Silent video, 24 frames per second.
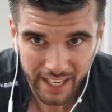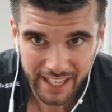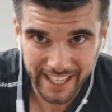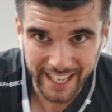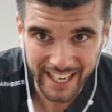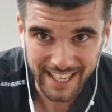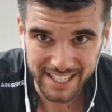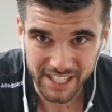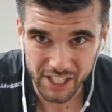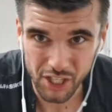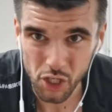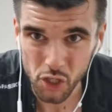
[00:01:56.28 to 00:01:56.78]

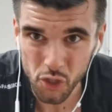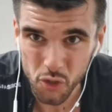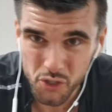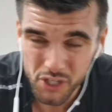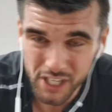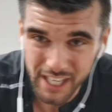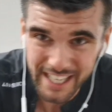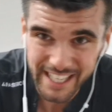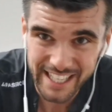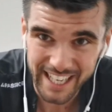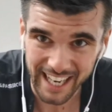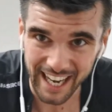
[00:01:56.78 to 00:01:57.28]
gets
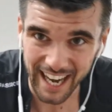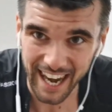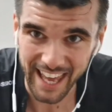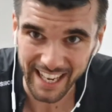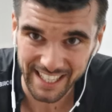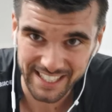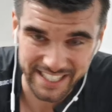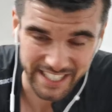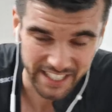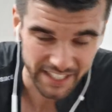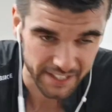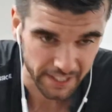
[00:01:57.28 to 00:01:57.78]
hugely
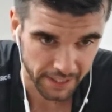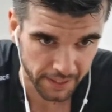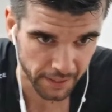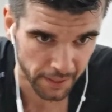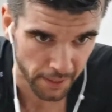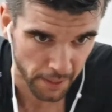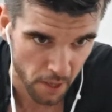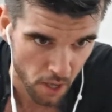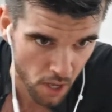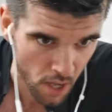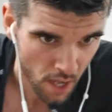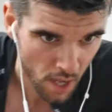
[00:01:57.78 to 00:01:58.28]
neglected.
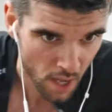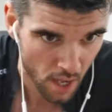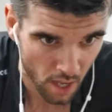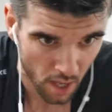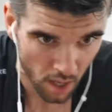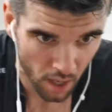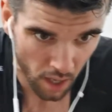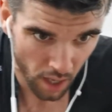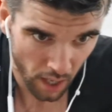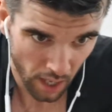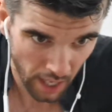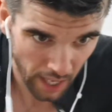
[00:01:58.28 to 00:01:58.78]

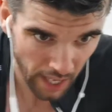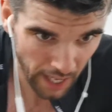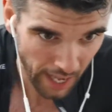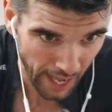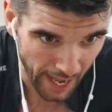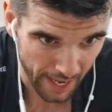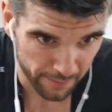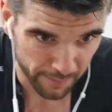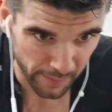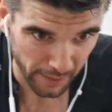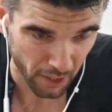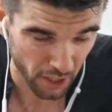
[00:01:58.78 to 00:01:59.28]

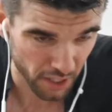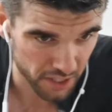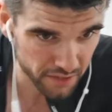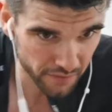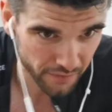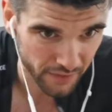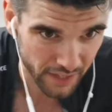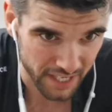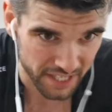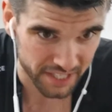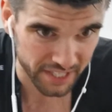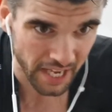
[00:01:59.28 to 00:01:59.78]
And because
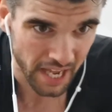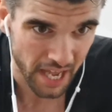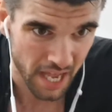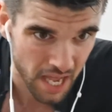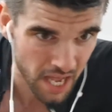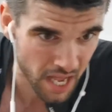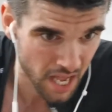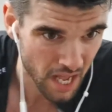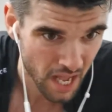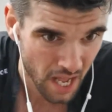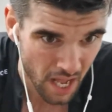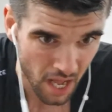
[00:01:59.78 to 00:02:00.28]
of this,
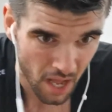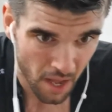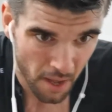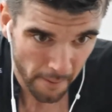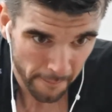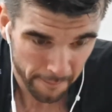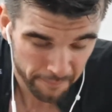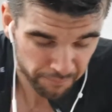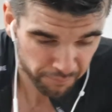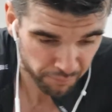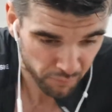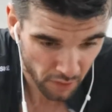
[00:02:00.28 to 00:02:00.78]

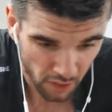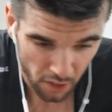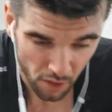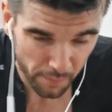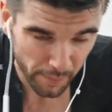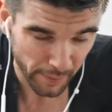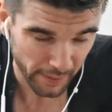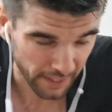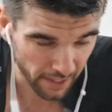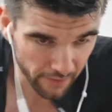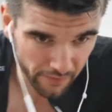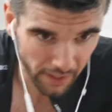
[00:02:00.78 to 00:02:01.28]
you're
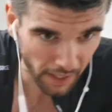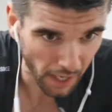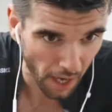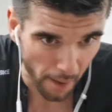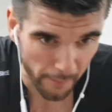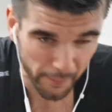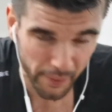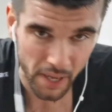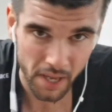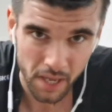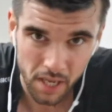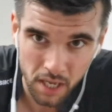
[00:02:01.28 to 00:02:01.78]
giving
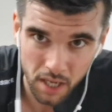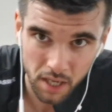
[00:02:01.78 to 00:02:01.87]
up